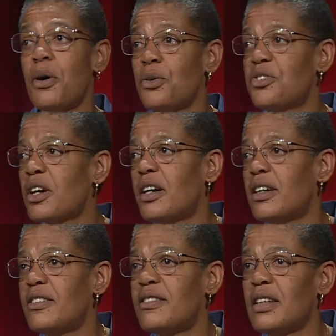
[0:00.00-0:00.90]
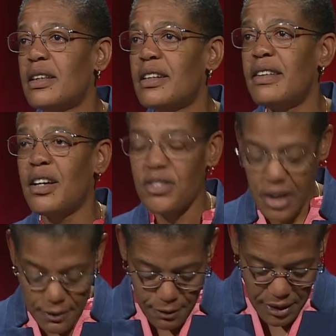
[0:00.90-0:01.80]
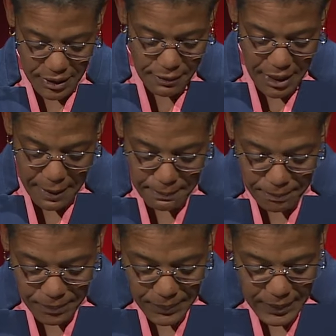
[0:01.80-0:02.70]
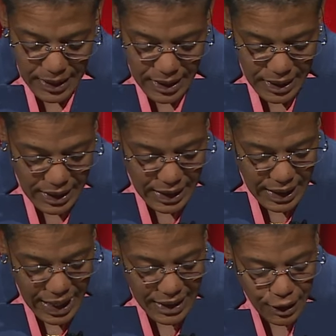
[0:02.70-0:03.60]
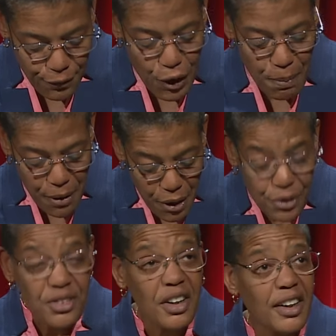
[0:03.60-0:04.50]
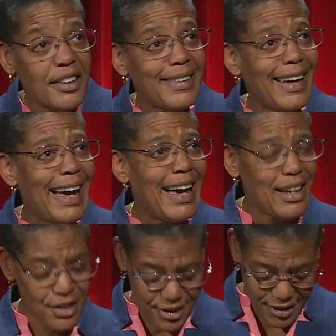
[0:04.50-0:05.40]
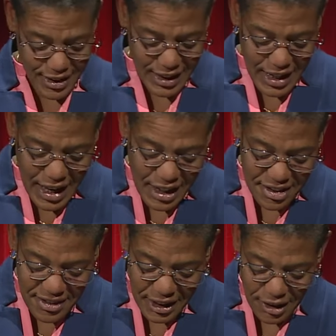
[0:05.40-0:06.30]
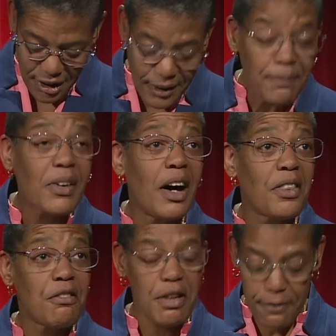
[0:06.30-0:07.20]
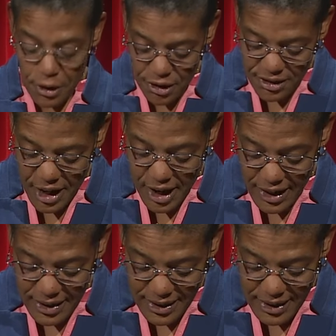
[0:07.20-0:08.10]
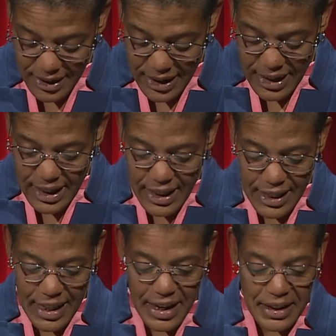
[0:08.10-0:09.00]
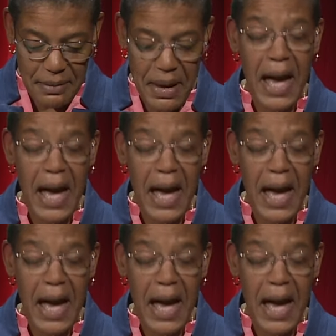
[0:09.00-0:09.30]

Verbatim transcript: postcards at the desk in front of them. And if your postcard has a sticker on the reverse side, then I'm